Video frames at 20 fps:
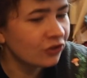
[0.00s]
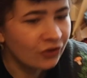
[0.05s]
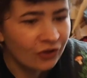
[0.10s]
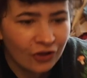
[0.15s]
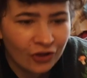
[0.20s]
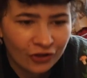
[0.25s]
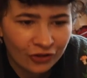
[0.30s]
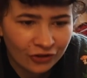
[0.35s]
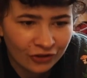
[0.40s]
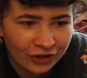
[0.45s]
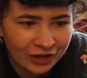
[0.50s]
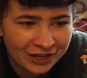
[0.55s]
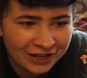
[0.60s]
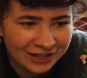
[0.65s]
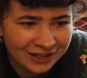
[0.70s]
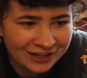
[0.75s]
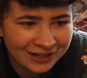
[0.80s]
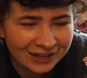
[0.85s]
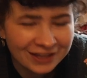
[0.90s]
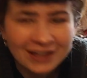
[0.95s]
all
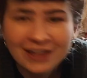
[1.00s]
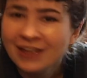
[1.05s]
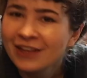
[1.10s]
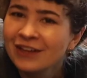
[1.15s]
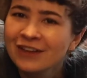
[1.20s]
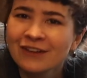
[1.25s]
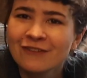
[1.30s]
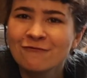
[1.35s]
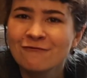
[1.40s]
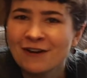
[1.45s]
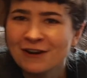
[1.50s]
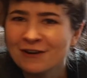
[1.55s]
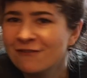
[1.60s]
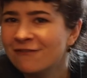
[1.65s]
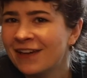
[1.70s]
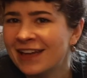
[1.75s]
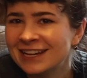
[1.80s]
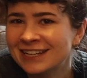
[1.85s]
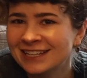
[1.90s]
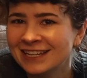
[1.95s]

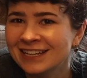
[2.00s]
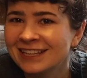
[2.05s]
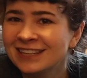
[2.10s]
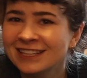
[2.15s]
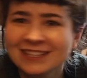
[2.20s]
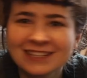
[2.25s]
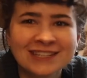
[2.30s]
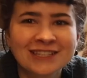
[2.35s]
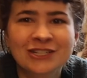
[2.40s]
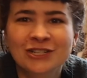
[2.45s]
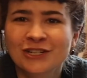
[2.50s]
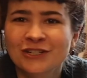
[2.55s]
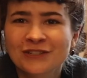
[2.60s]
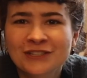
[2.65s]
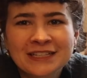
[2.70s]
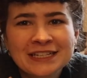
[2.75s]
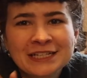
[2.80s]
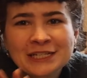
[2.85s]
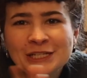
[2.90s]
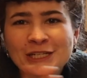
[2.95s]
renovating. This is
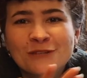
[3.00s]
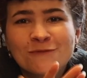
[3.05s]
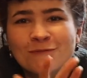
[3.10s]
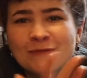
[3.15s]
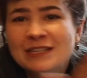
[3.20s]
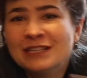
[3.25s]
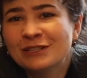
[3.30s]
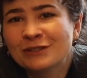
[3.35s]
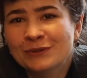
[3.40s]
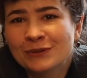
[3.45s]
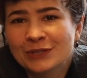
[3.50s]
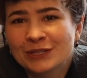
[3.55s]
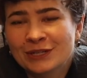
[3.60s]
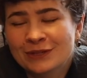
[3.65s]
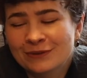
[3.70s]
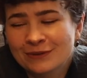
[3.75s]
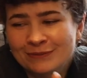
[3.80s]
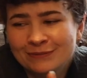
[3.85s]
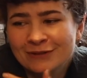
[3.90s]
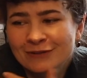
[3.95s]
just literally me
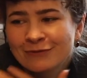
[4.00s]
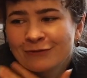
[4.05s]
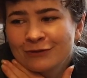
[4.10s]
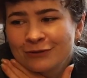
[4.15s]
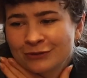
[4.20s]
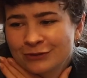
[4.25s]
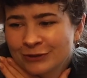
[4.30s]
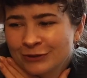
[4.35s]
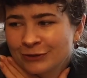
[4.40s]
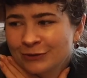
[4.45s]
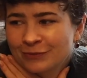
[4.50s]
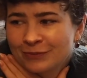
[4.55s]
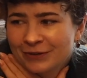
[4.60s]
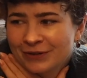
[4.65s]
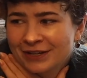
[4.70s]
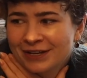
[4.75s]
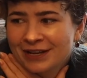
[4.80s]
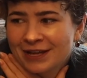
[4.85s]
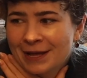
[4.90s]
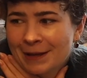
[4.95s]
sorting through my wardrobe.
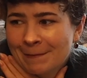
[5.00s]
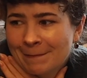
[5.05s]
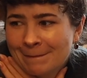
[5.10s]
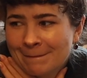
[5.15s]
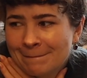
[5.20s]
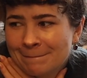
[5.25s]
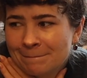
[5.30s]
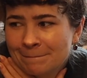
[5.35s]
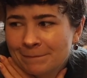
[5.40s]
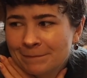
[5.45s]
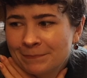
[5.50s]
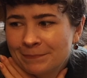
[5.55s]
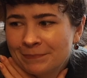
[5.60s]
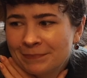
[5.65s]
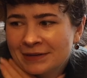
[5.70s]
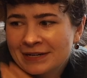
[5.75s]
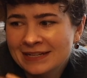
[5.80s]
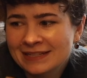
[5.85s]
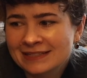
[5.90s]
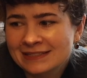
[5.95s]

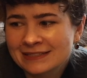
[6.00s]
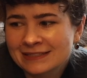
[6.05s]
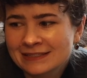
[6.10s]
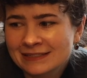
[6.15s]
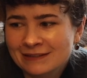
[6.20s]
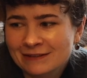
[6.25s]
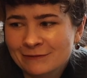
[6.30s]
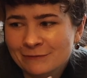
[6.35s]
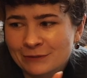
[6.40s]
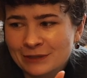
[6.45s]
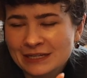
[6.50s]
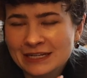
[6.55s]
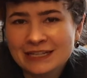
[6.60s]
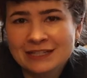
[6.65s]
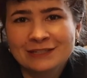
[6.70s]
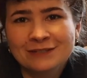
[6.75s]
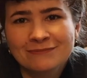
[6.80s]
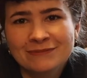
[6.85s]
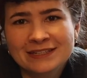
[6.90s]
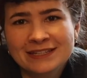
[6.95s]
But it's what
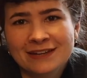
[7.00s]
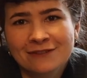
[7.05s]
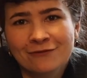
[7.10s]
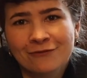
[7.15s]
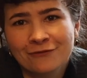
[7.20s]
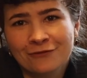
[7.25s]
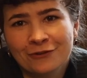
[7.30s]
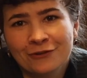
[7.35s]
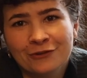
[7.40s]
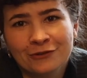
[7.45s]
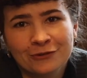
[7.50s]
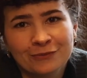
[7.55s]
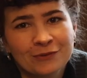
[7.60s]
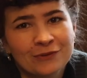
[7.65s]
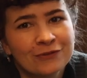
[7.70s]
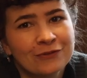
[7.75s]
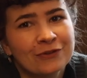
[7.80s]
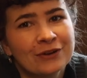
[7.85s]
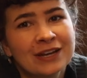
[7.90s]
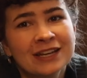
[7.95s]
needs to be done first
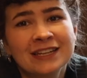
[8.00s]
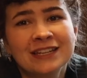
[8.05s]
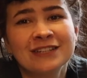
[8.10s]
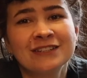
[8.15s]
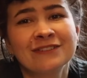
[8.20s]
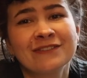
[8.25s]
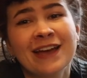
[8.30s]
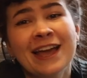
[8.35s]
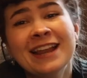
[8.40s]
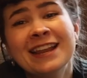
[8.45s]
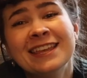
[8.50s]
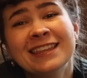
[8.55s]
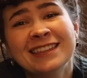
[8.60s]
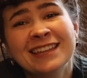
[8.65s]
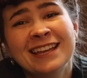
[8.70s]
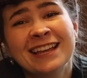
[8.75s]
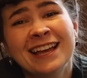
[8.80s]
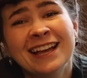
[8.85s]
before I can do anything